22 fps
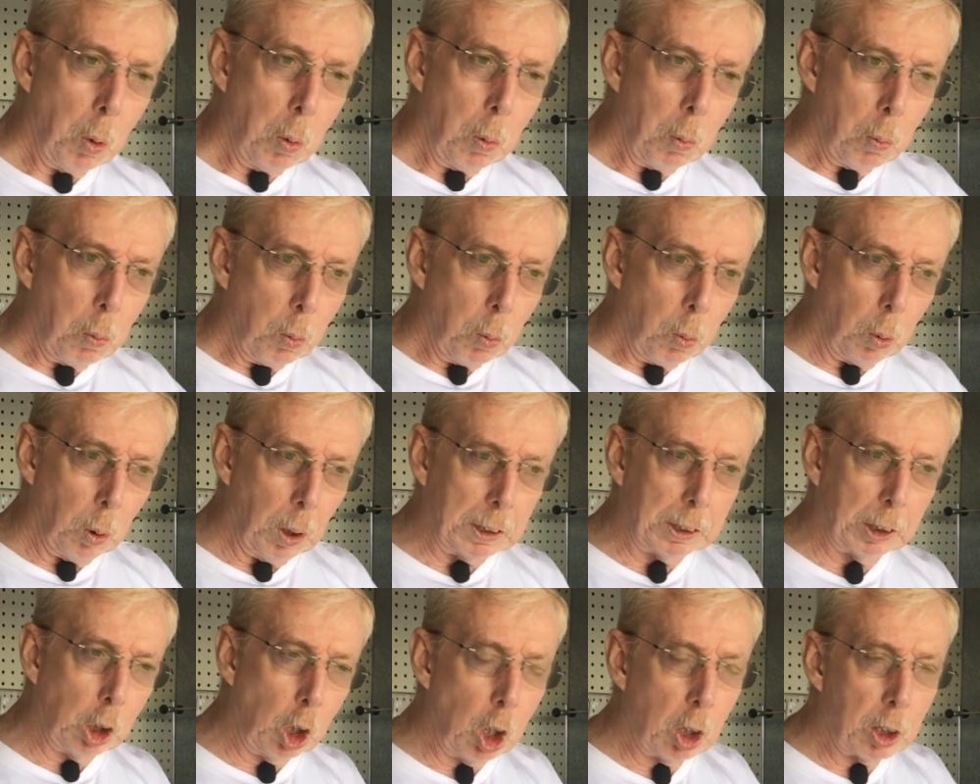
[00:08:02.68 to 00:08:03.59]
let's
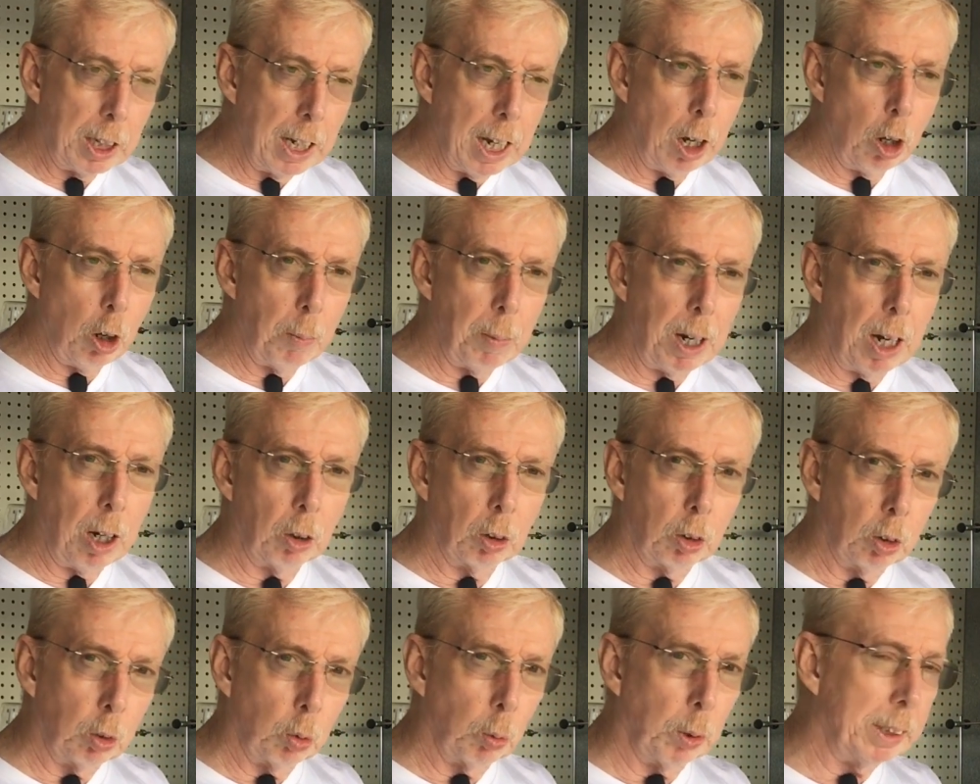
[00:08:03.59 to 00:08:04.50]
talk now about
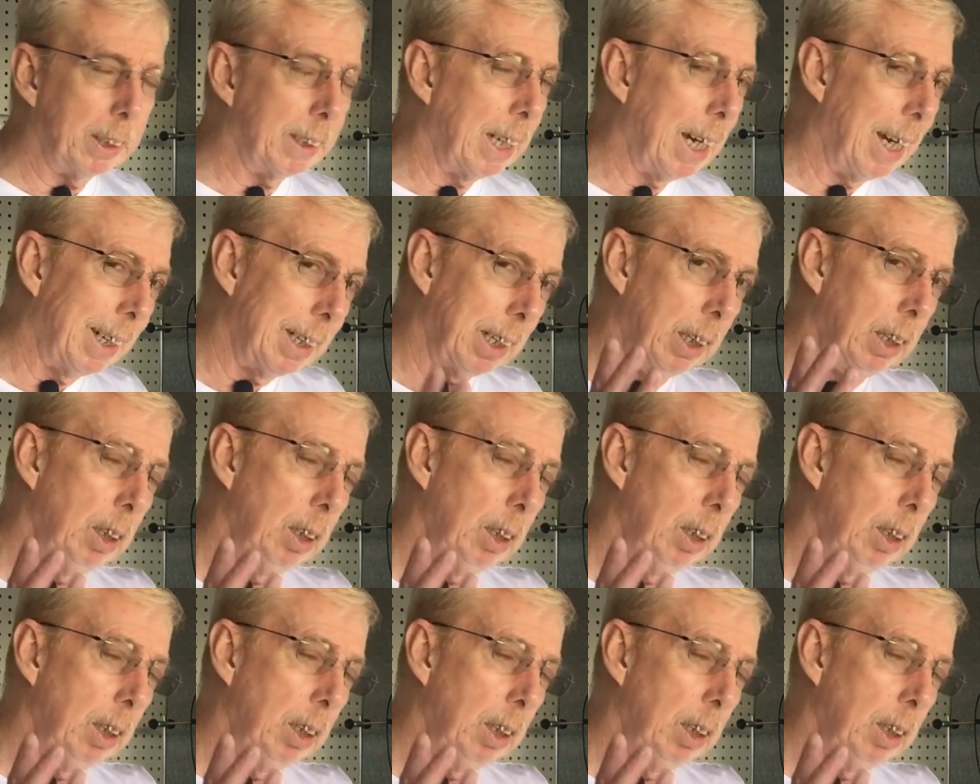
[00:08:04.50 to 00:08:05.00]
recycling,